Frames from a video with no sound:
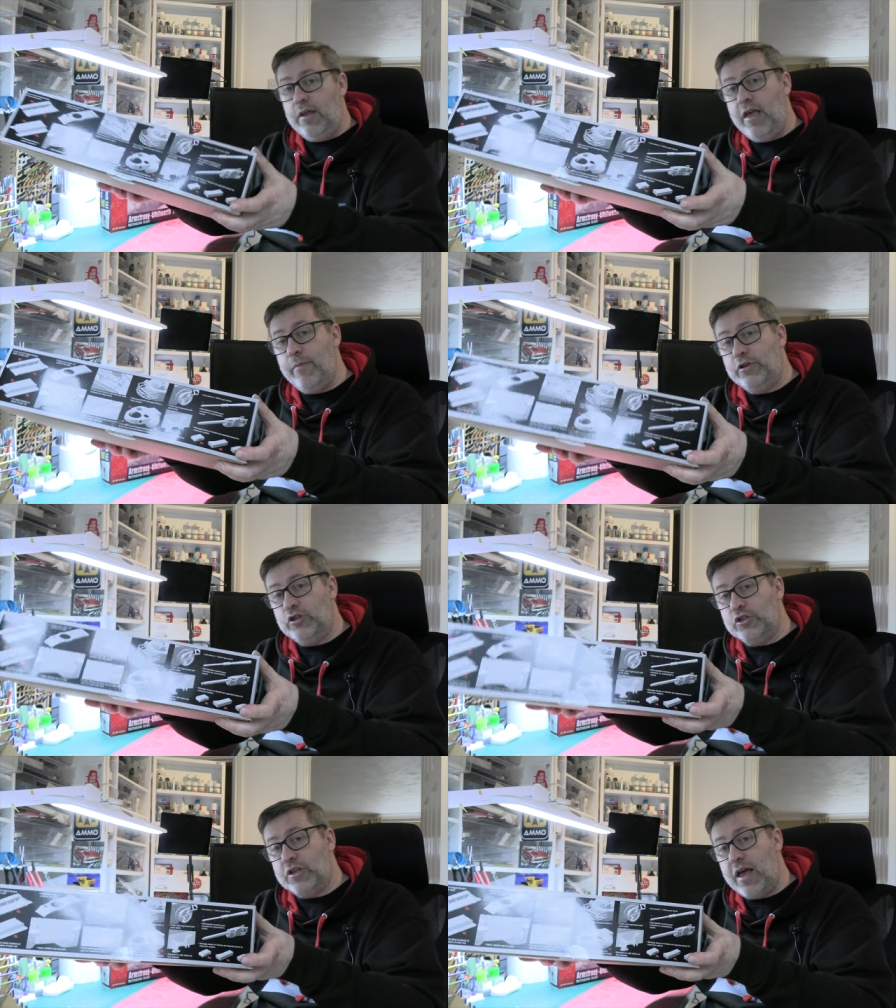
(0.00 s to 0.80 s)

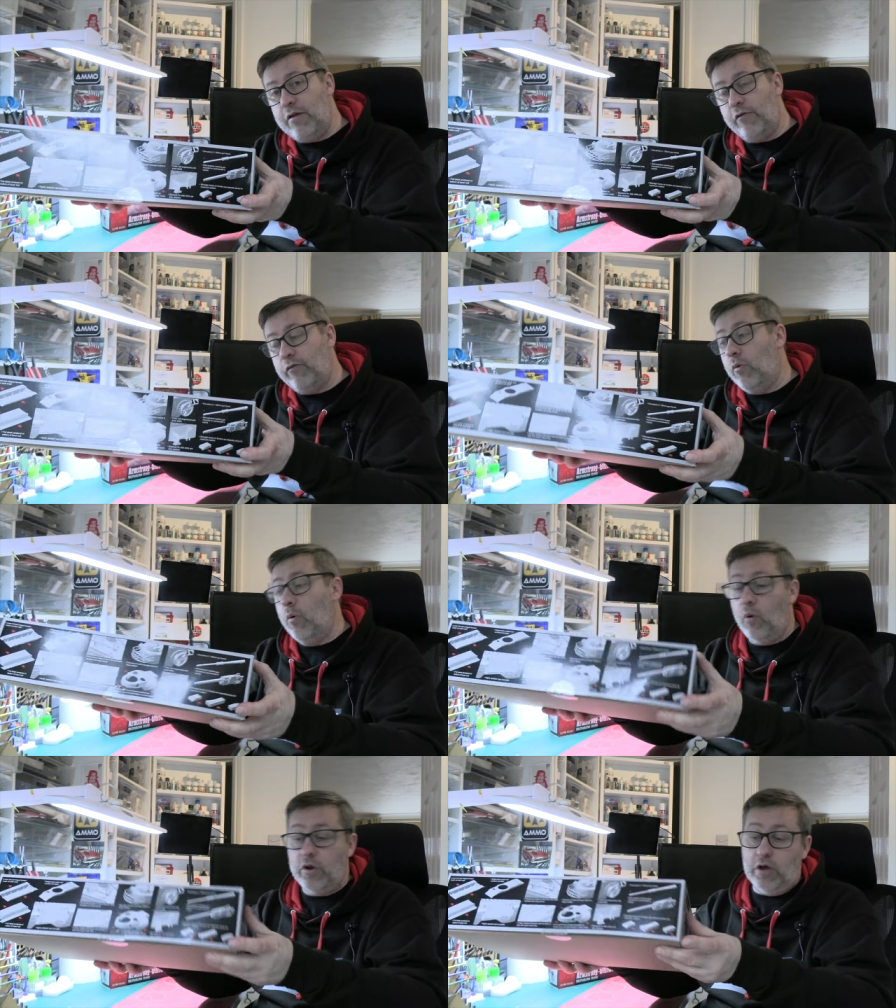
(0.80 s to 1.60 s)
images there of
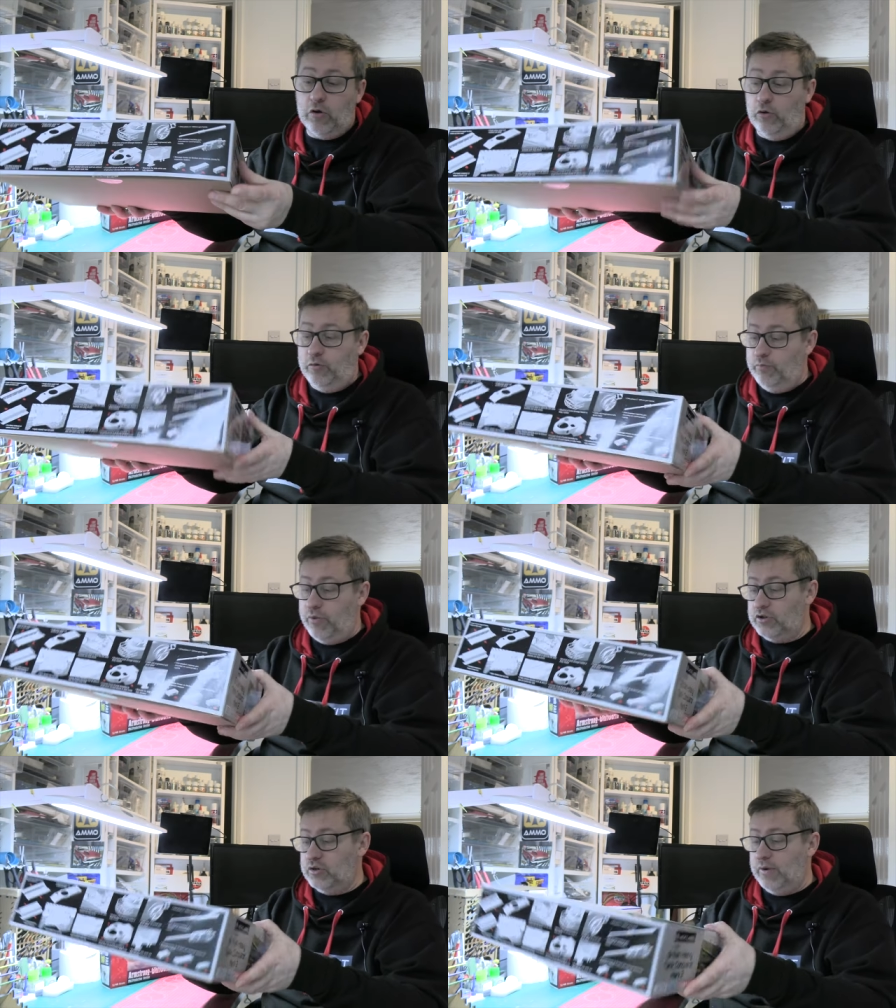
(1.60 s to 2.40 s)
what you could
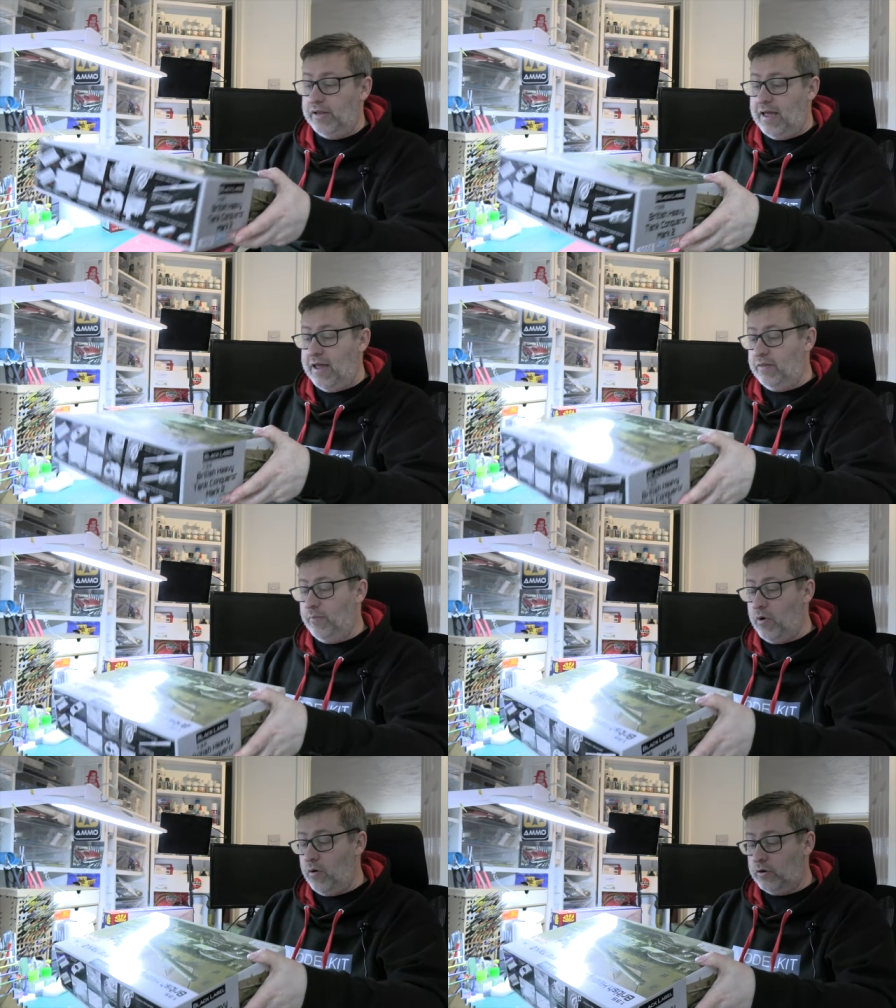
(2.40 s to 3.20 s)
possibly get in the
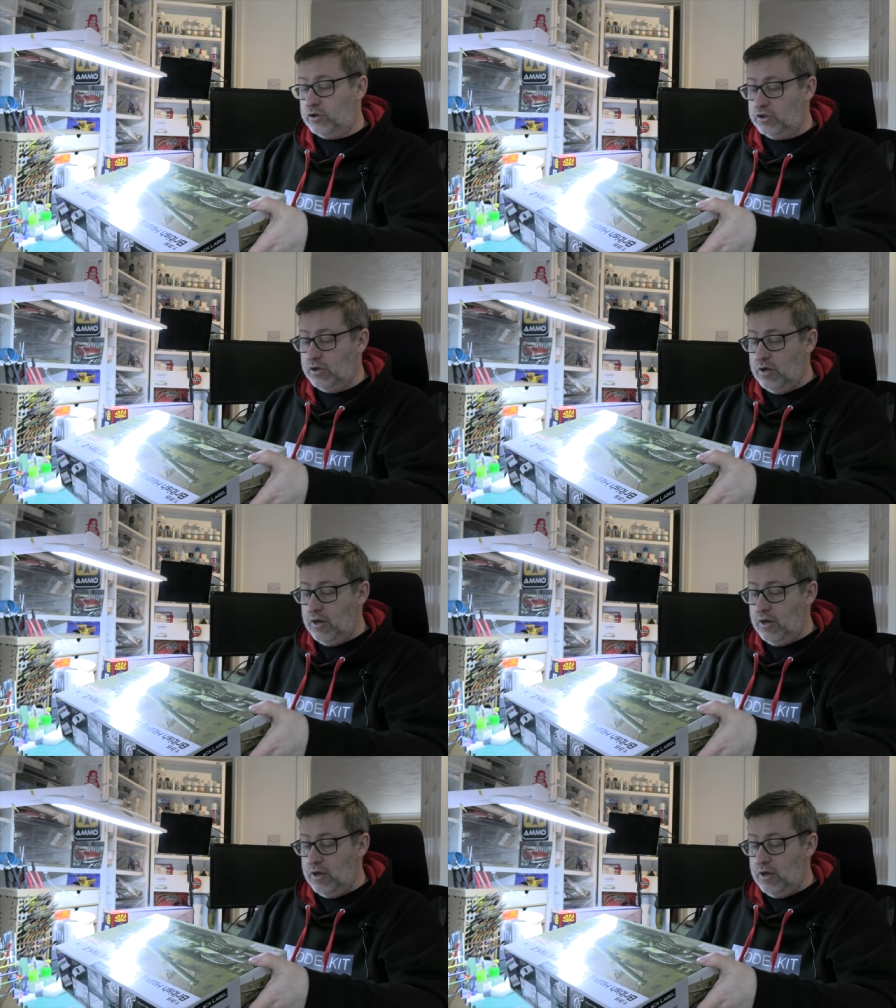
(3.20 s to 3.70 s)
box.